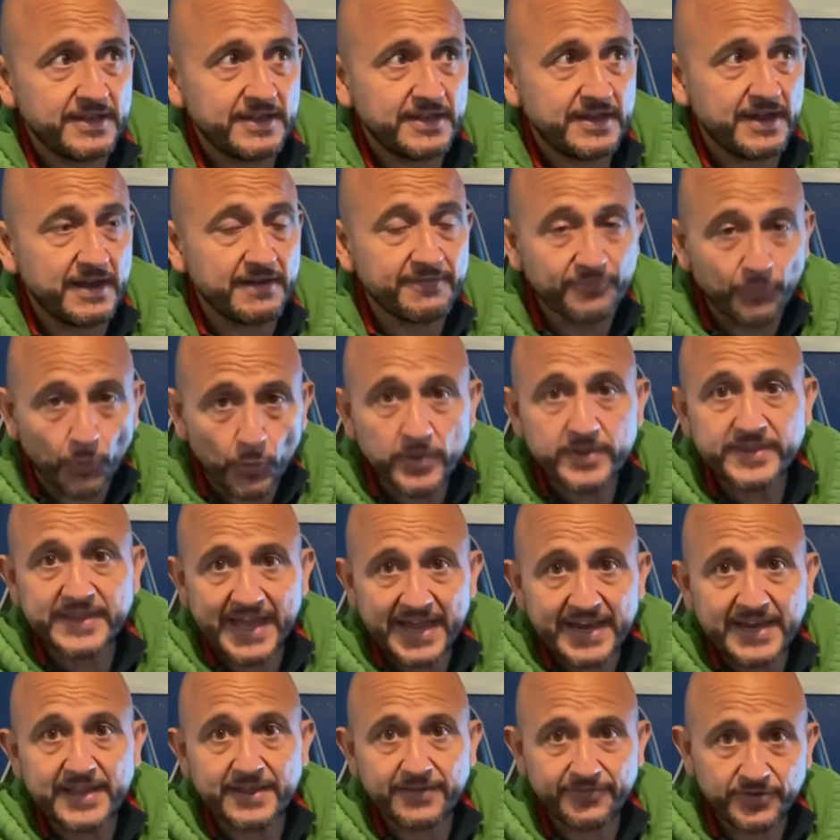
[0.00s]
avoid
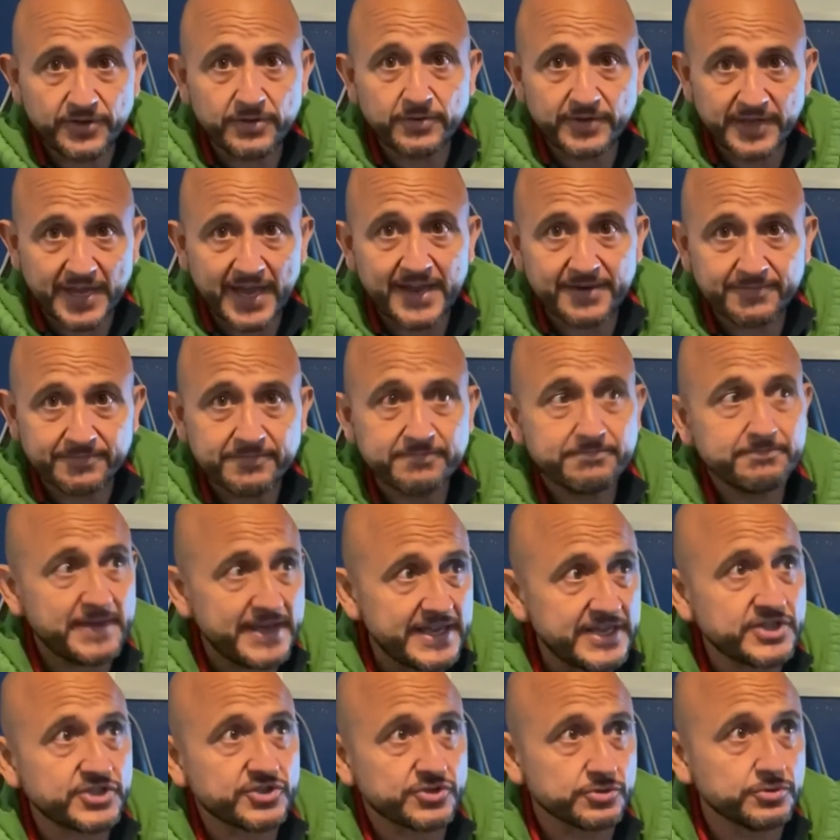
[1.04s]
that if you can.
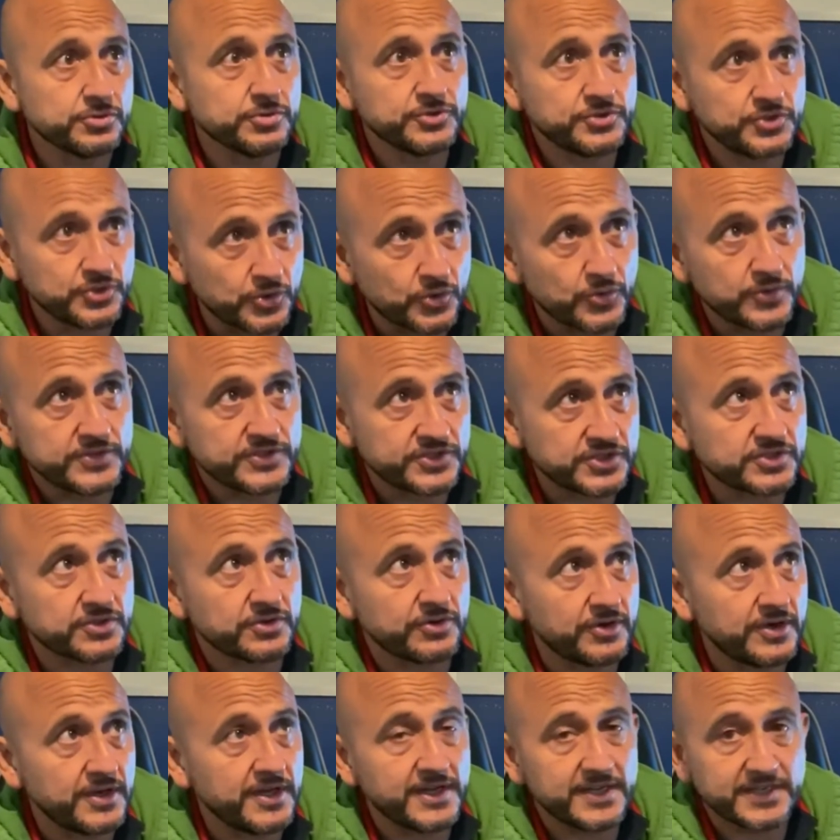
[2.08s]
Make sure your
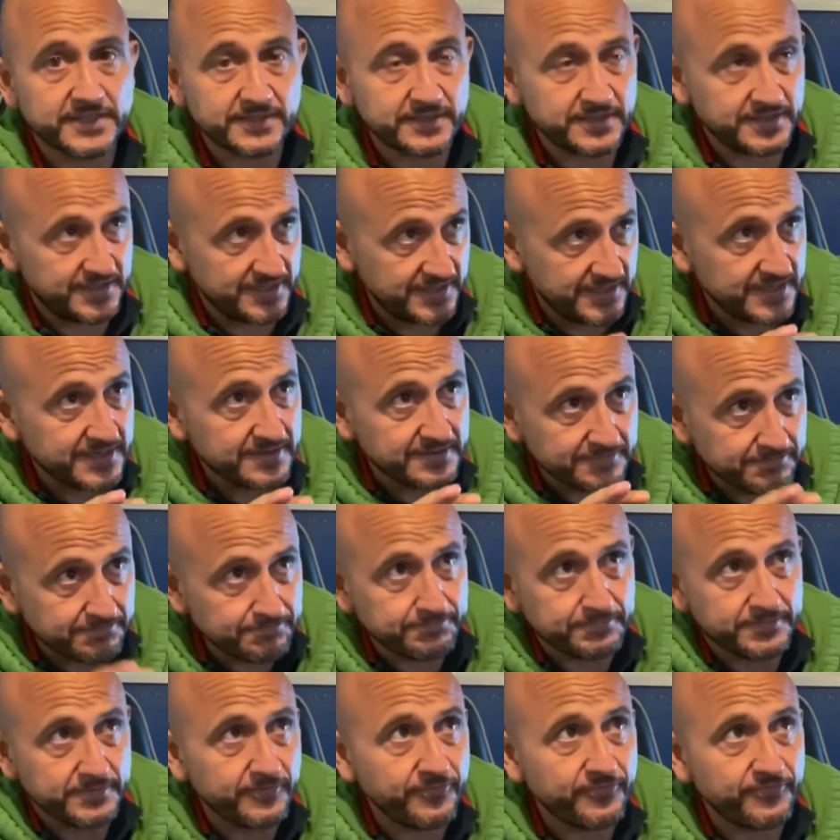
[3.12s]
installer
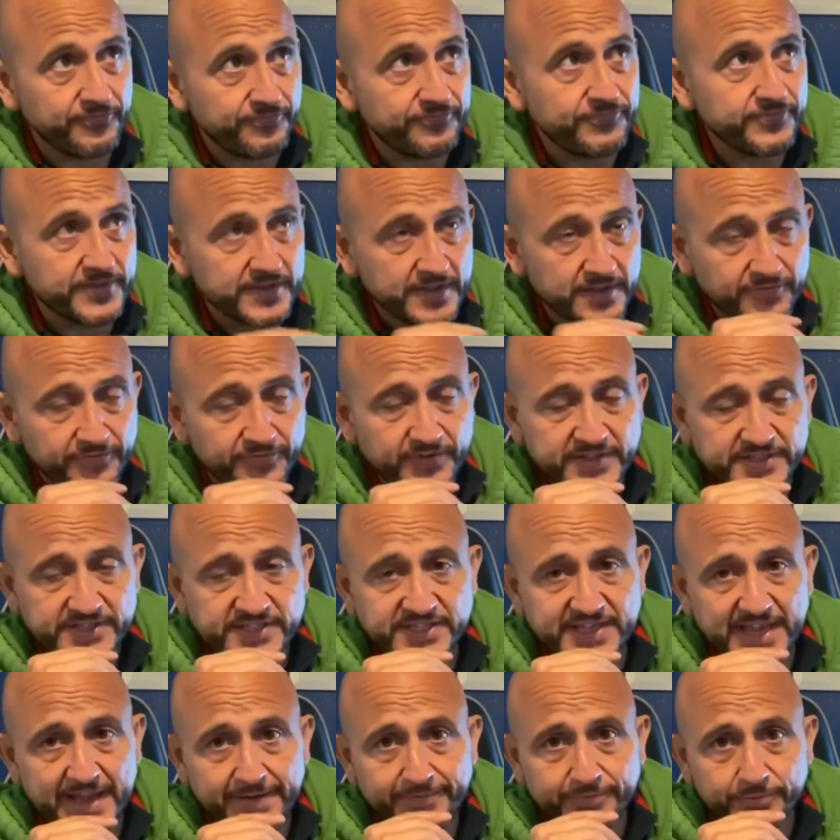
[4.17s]
fits
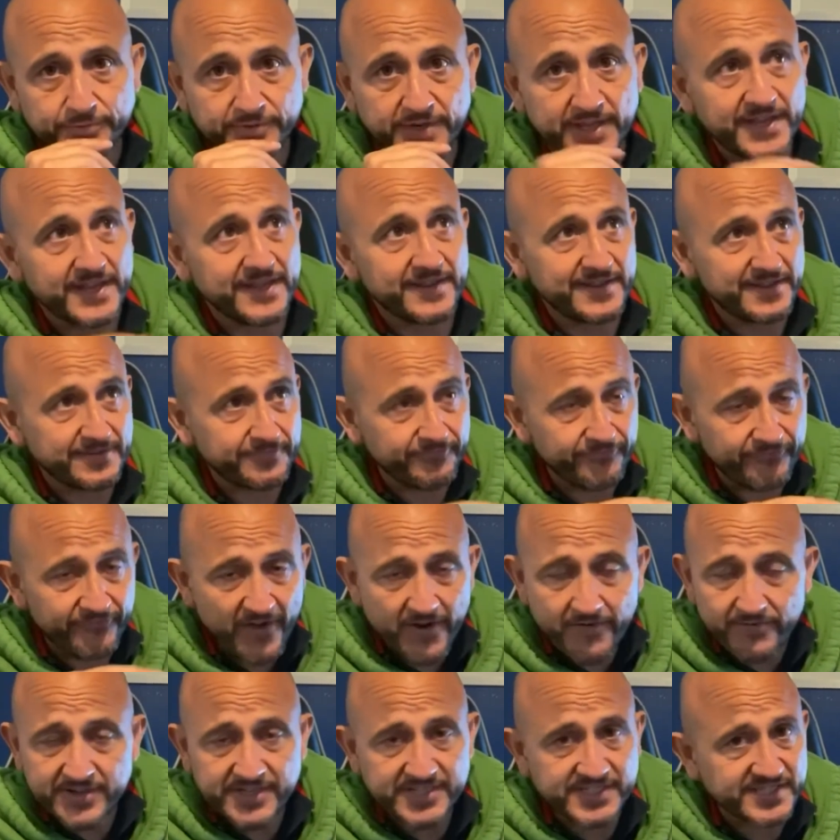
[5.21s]
scaffolding. It's
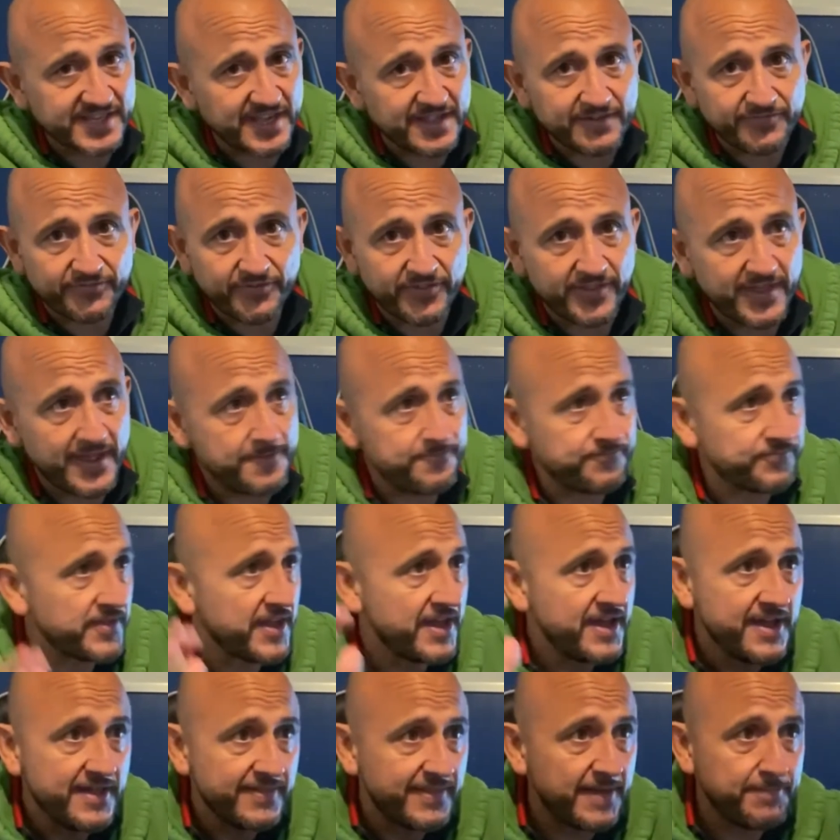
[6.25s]
very safe for them.
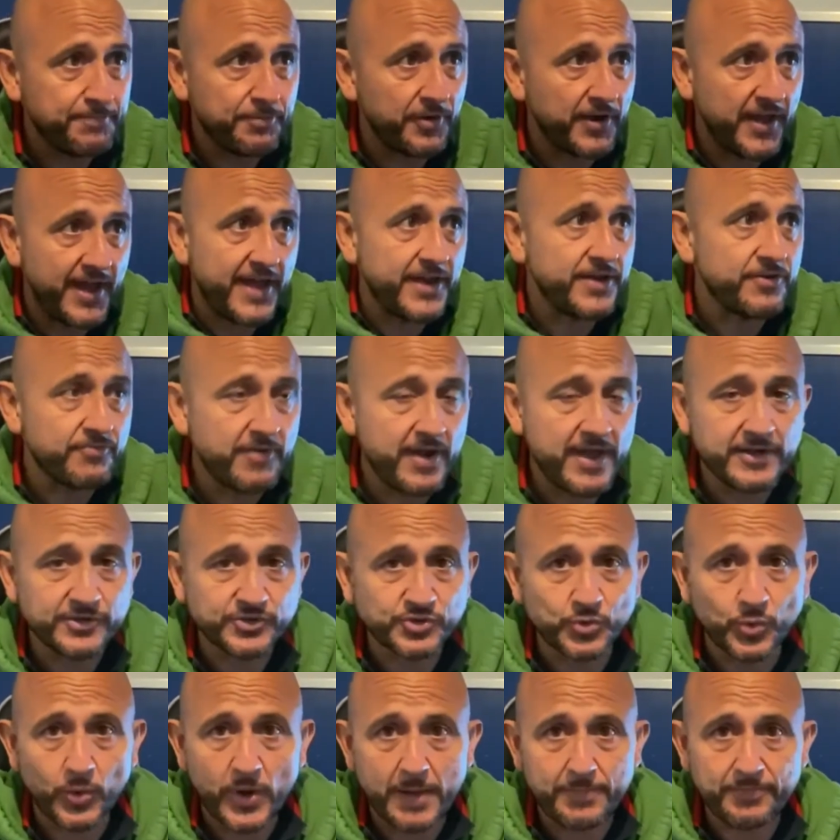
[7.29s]
They put handrails
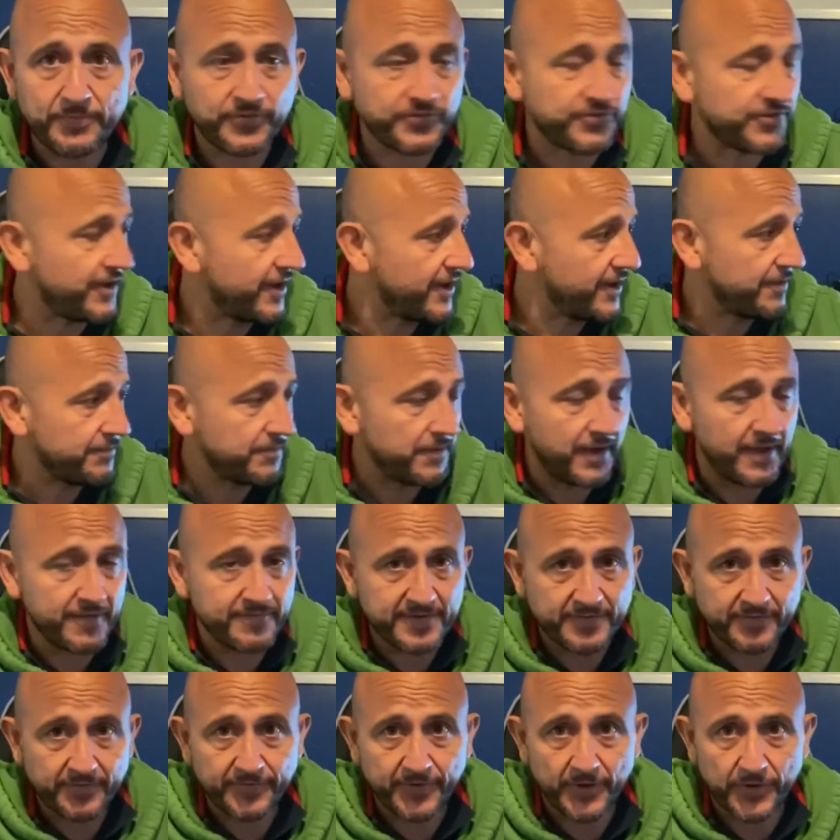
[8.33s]
all up the side. I might even
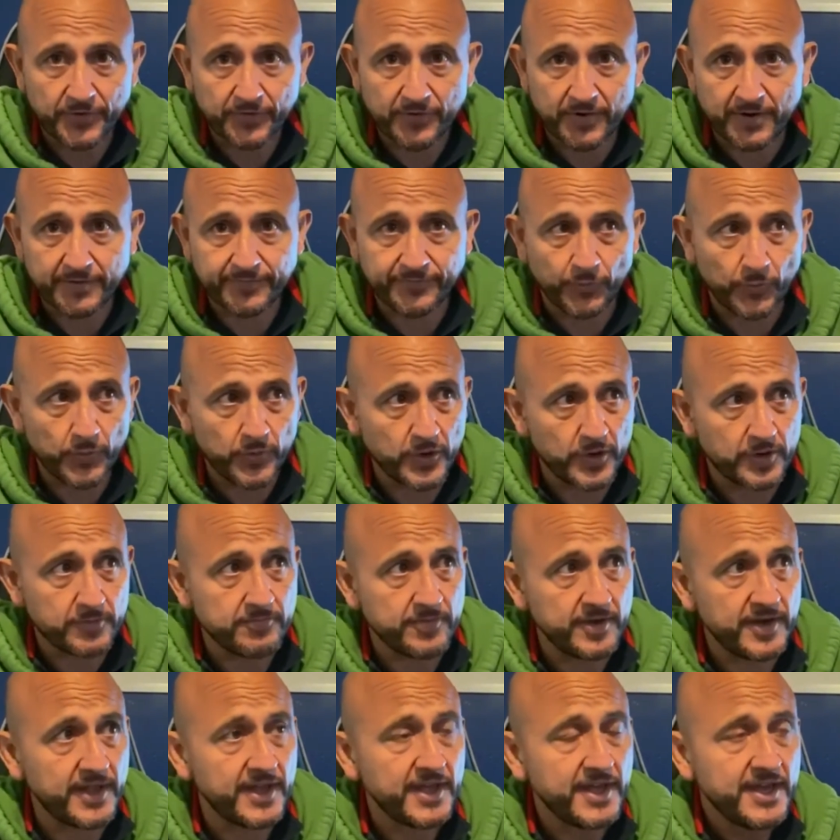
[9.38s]
have a photograph for you in a
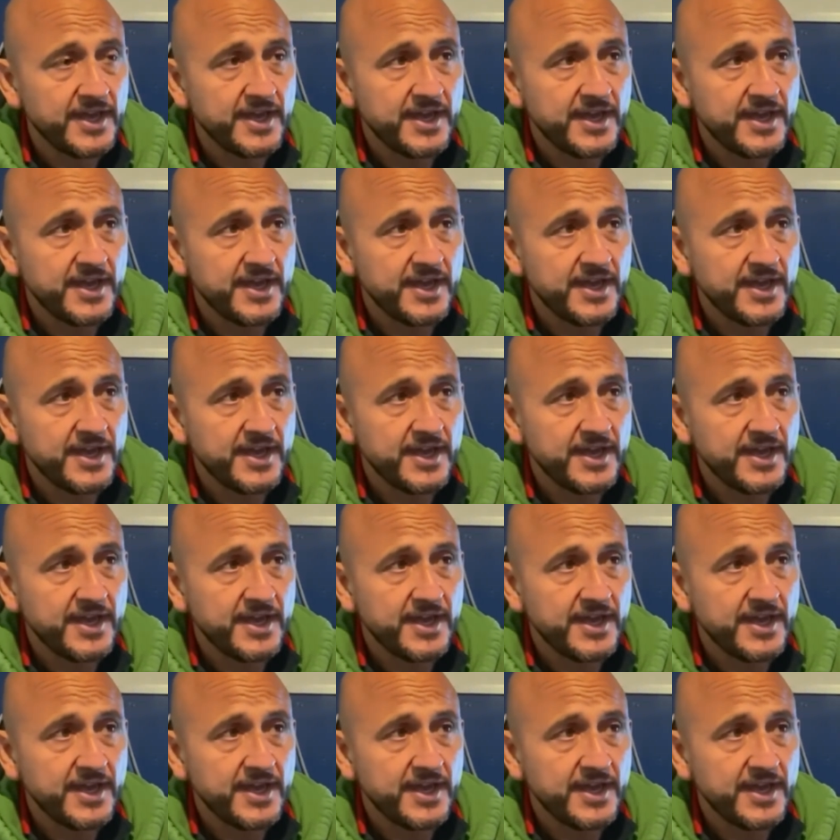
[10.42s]
minute.